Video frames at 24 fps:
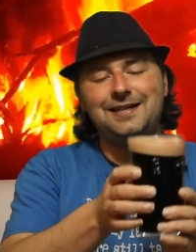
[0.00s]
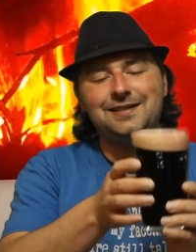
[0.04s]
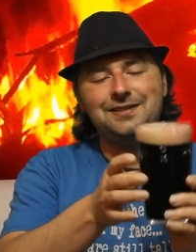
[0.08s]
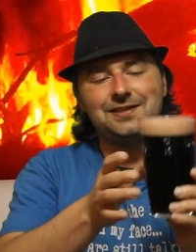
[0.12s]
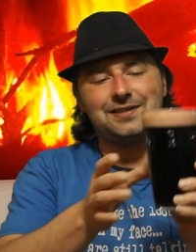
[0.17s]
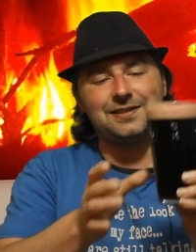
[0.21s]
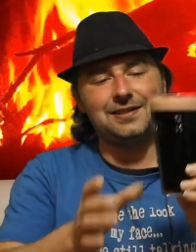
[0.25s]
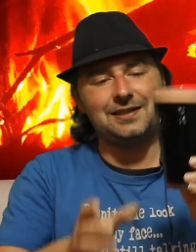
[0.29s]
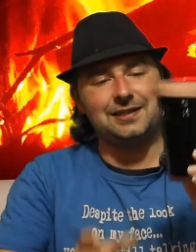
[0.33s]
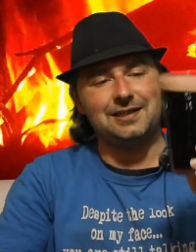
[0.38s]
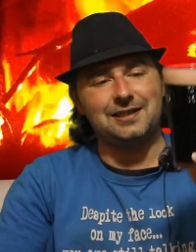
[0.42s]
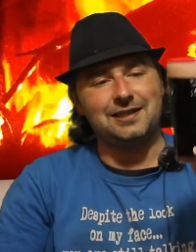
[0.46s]

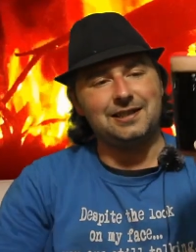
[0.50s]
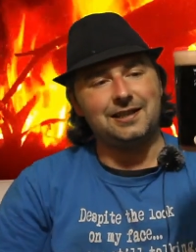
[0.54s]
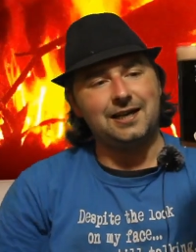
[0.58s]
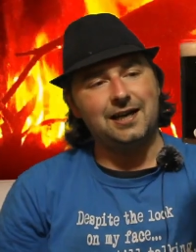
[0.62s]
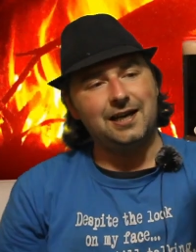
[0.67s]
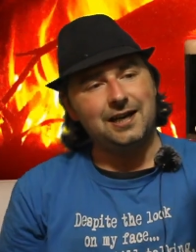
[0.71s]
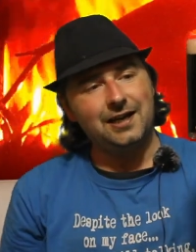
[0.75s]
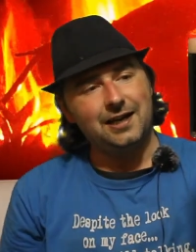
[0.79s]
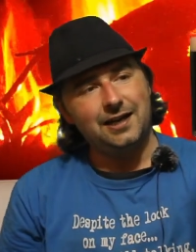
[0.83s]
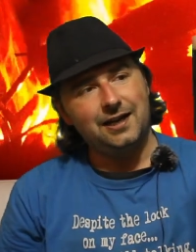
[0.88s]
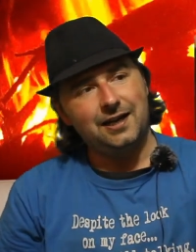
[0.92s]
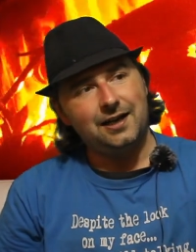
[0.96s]
instantly,
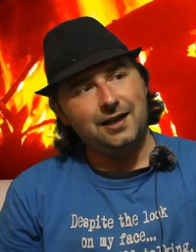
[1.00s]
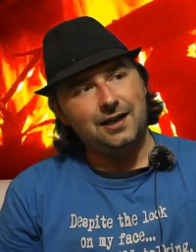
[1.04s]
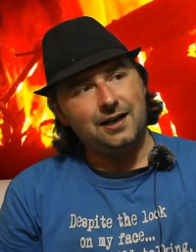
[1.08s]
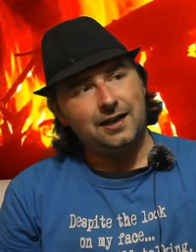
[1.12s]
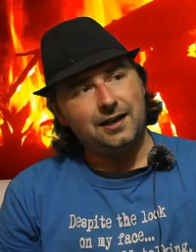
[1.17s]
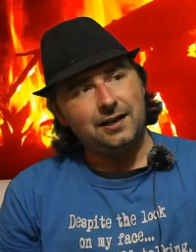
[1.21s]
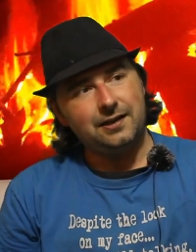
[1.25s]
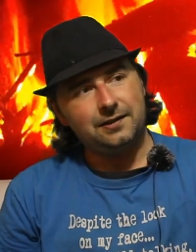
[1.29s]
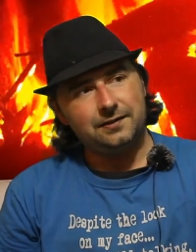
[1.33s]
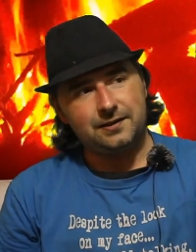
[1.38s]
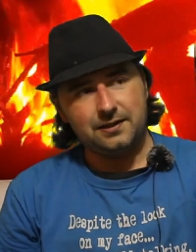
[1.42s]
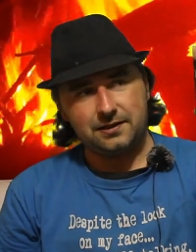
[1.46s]

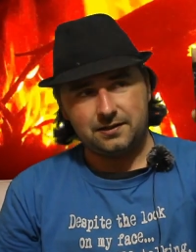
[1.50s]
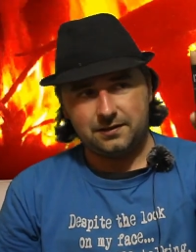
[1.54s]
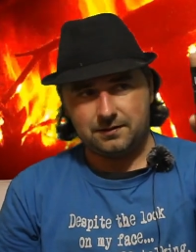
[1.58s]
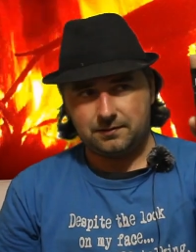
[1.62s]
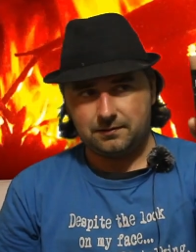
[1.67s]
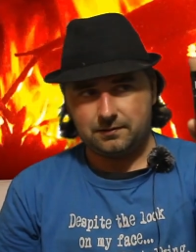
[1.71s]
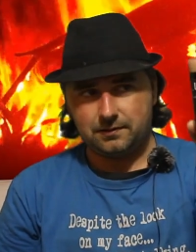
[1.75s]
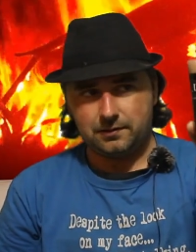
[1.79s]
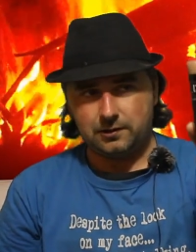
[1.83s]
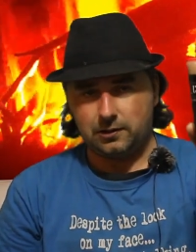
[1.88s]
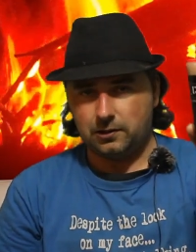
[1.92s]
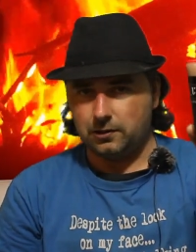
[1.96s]
this
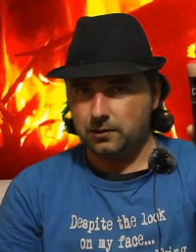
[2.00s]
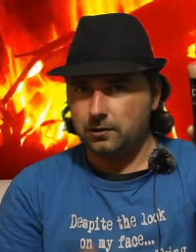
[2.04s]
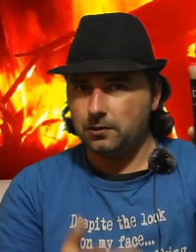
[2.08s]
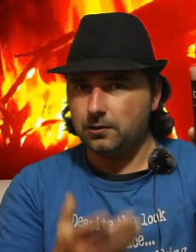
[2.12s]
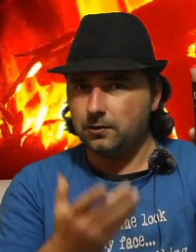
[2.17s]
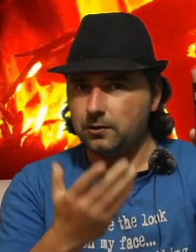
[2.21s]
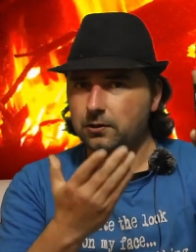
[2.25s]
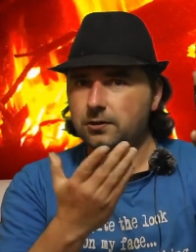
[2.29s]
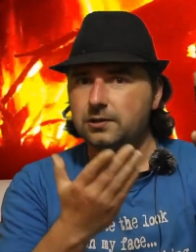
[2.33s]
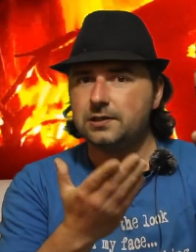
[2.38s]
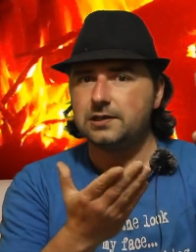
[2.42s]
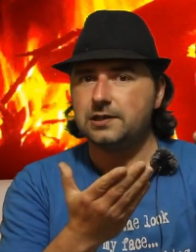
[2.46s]

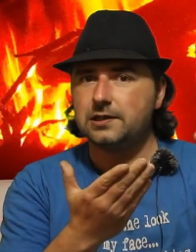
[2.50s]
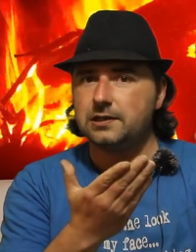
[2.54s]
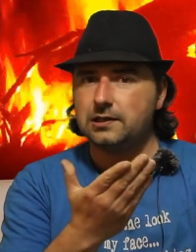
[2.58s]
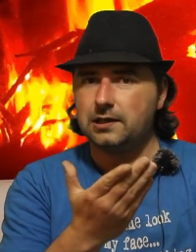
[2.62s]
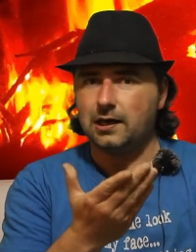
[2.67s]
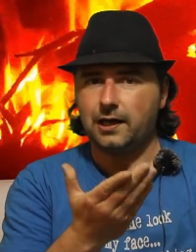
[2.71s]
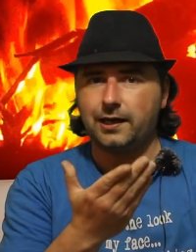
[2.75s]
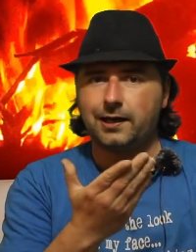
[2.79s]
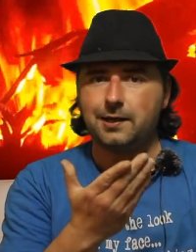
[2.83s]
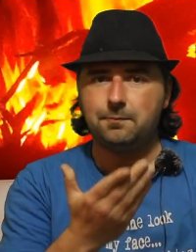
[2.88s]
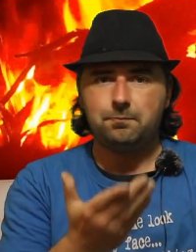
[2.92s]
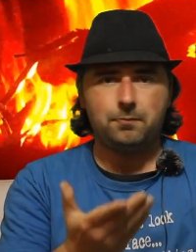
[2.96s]
looks
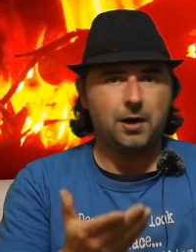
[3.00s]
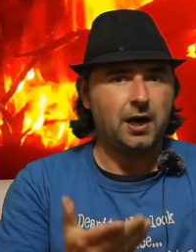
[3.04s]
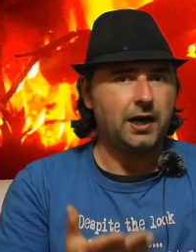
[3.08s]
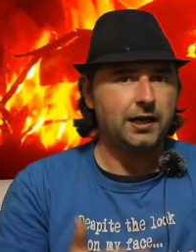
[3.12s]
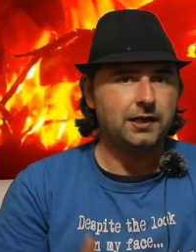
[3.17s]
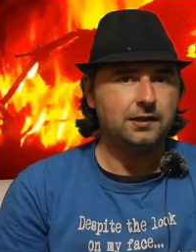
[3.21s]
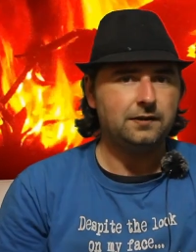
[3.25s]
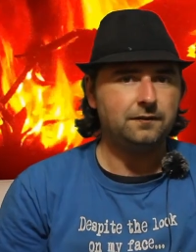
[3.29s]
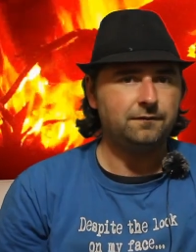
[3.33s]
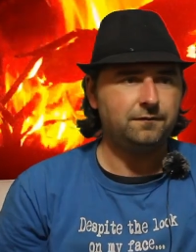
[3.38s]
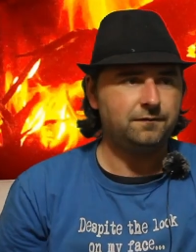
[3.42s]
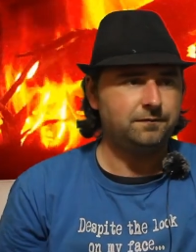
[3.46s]
like a
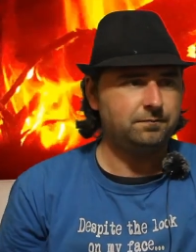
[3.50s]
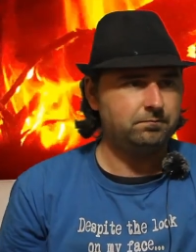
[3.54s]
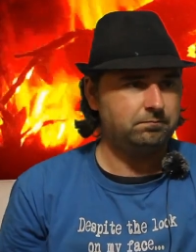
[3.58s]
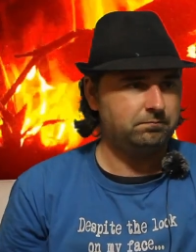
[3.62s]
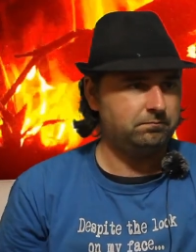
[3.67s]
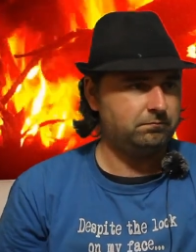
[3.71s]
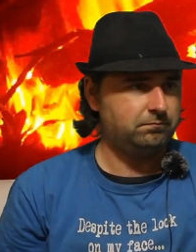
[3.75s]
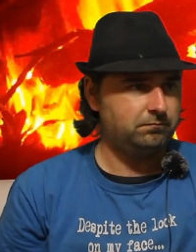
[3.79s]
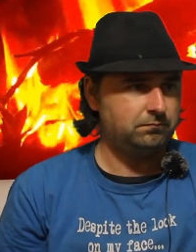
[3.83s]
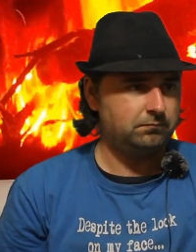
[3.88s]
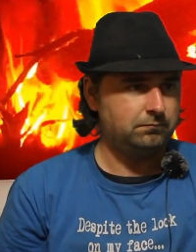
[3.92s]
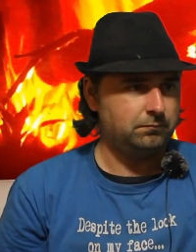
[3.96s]
pint of
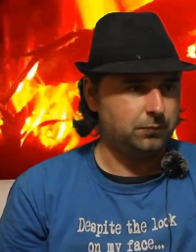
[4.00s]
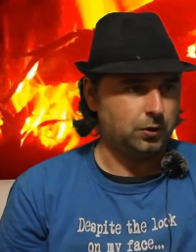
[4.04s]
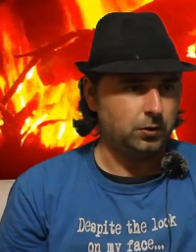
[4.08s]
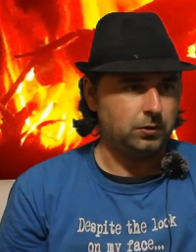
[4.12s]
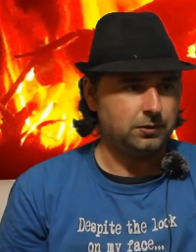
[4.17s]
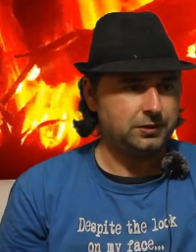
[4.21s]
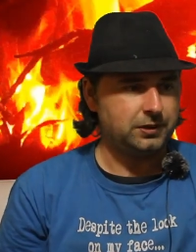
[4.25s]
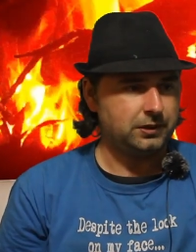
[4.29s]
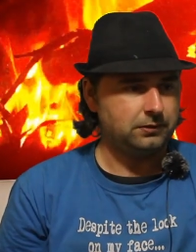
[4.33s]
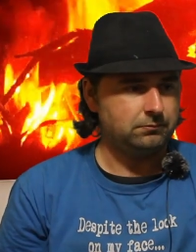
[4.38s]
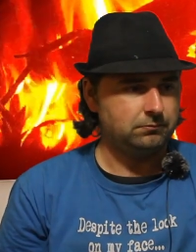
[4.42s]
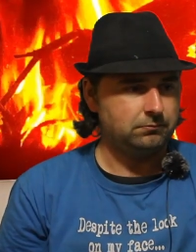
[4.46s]

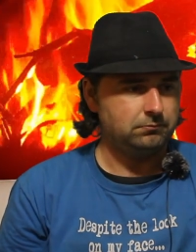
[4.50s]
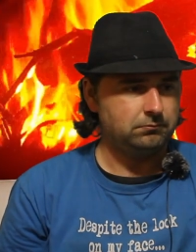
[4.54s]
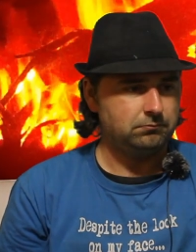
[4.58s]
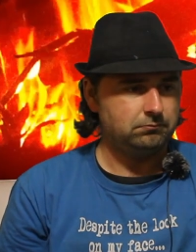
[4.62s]
porter.